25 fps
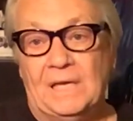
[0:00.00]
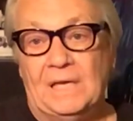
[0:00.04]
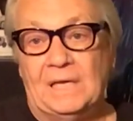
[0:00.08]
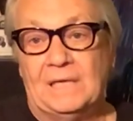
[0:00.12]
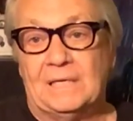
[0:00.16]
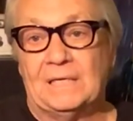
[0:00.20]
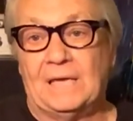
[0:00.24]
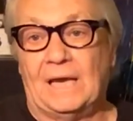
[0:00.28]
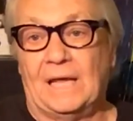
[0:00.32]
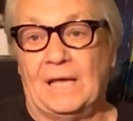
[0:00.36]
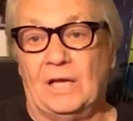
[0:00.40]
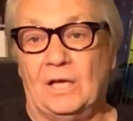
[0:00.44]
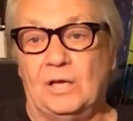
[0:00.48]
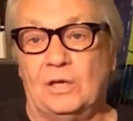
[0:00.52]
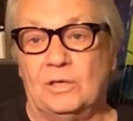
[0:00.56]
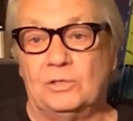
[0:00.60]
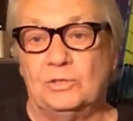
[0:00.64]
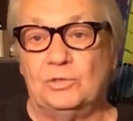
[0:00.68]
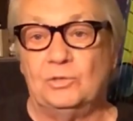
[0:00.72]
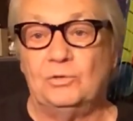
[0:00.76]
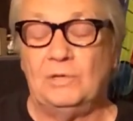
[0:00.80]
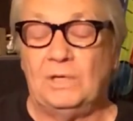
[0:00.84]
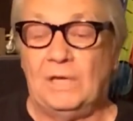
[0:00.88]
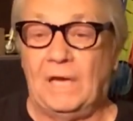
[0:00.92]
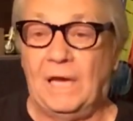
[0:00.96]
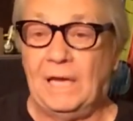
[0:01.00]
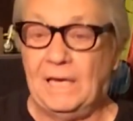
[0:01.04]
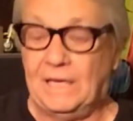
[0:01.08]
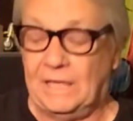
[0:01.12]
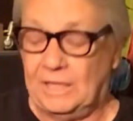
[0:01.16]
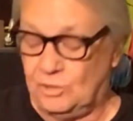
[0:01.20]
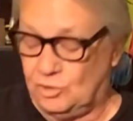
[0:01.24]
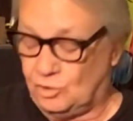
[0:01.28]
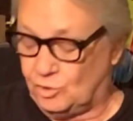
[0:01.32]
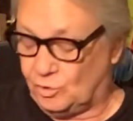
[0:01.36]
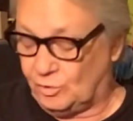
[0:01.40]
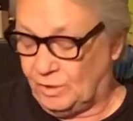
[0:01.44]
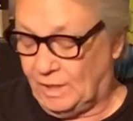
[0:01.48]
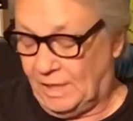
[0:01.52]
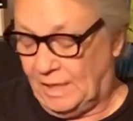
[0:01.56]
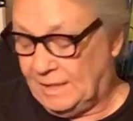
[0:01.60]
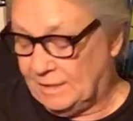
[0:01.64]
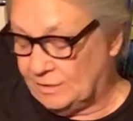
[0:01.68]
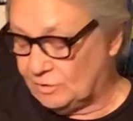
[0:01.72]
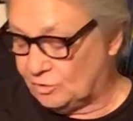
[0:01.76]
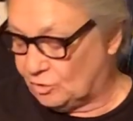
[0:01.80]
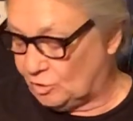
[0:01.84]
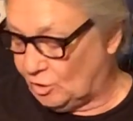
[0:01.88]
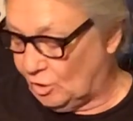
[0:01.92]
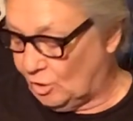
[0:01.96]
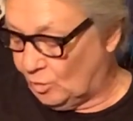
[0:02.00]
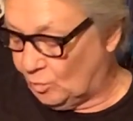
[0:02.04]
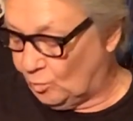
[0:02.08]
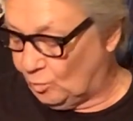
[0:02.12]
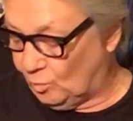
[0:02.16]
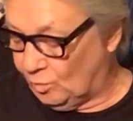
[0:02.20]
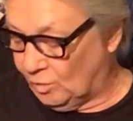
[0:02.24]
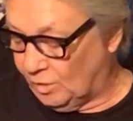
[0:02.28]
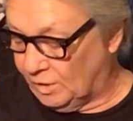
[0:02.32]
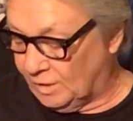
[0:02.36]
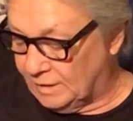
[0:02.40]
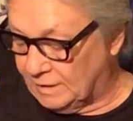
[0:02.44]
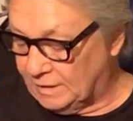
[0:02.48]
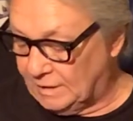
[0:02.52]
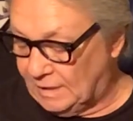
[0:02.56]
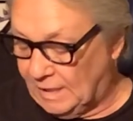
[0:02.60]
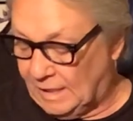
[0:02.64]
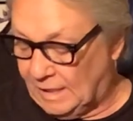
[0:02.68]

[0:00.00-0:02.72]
Now, you can get your hands on one.